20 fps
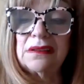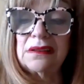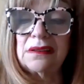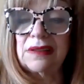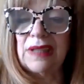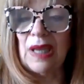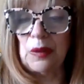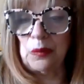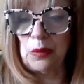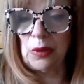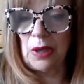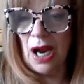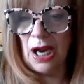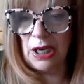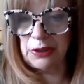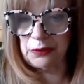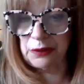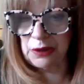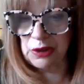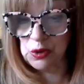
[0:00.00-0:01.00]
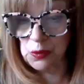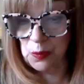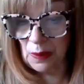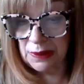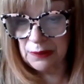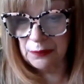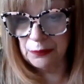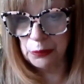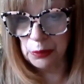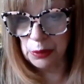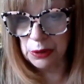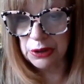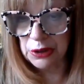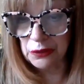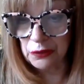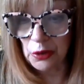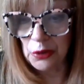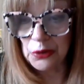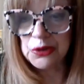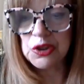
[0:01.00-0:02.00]
they were hiring
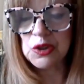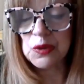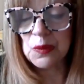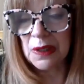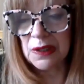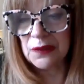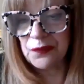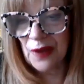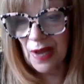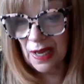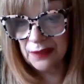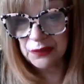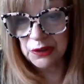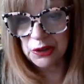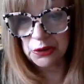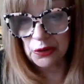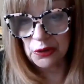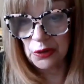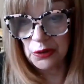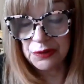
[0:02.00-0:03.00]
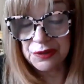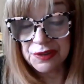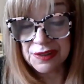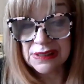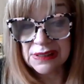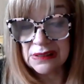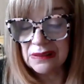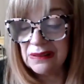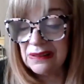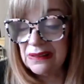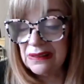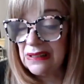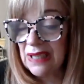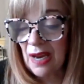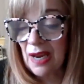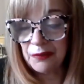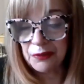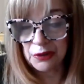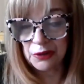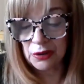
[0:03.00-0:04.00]
24-year-olds, 25-year-olds,
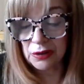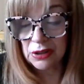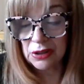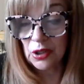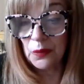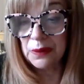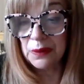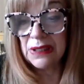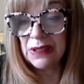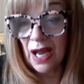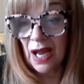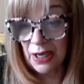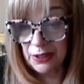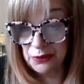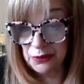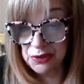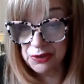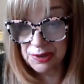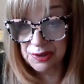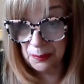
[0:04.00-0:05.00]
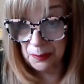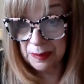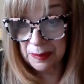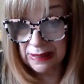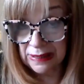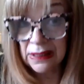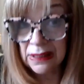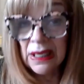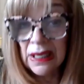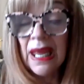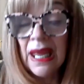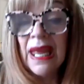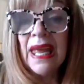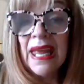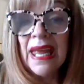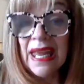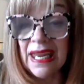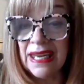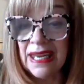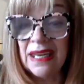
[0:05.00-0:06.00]
never going to hire somebody
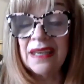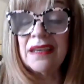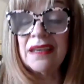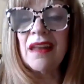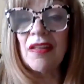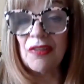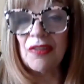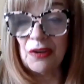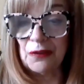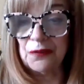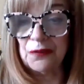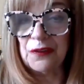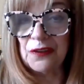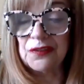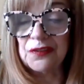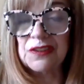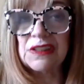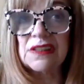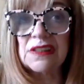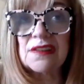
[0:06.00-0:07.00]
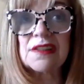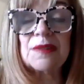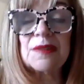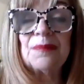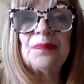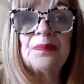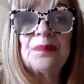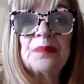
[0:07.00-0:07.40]
in their 50s.